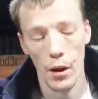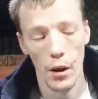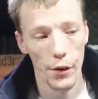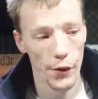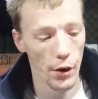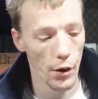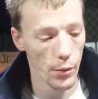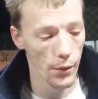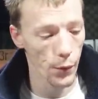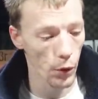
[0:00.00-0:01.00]

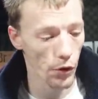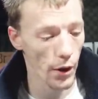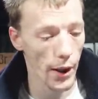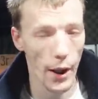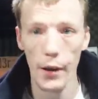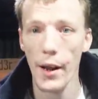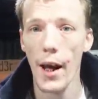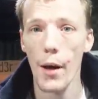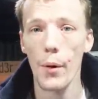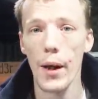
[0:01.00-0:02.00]
So unfortunately
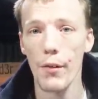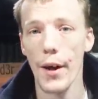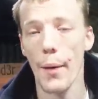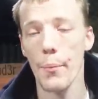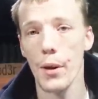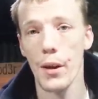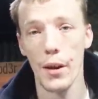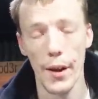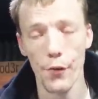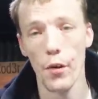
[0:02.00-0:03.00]
now here I am,
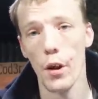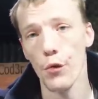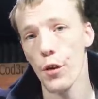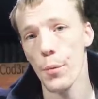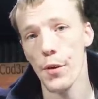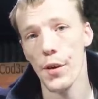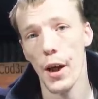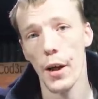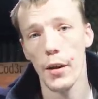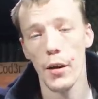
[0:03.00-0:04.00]
literally on Christmas
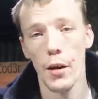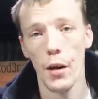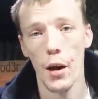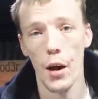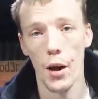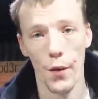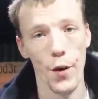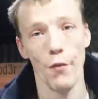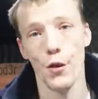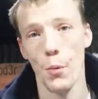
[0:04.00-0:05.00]
Day, and I've
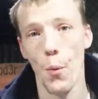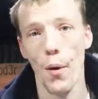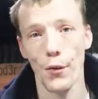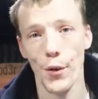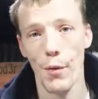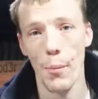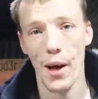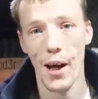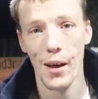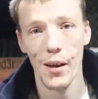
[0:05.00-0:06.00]
got to do a warranty
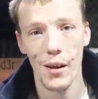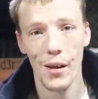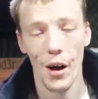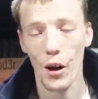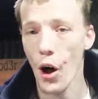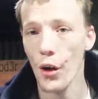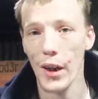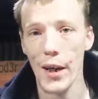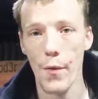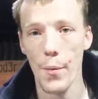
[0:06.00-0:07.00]
repair. I can't
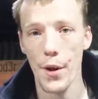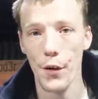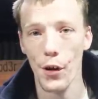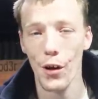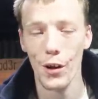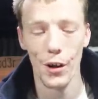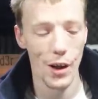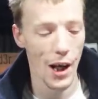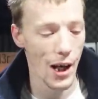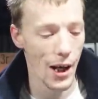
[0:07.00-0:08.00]
leave them in the dark
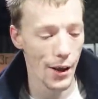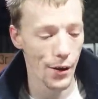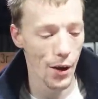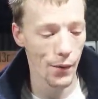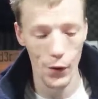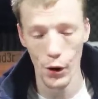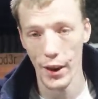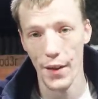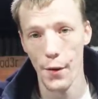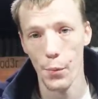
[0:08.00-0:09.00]
and I've got to
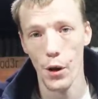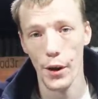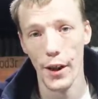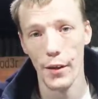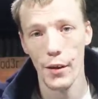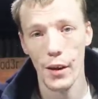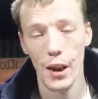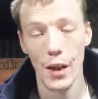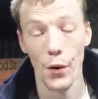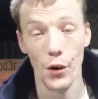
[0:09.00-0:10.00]
get this working.
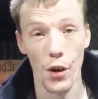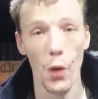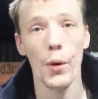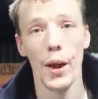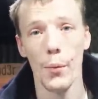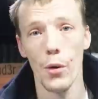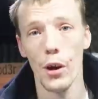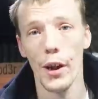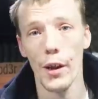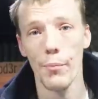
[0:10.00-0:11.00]
If I don't get it
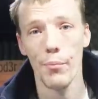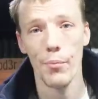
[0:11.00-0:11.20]
working,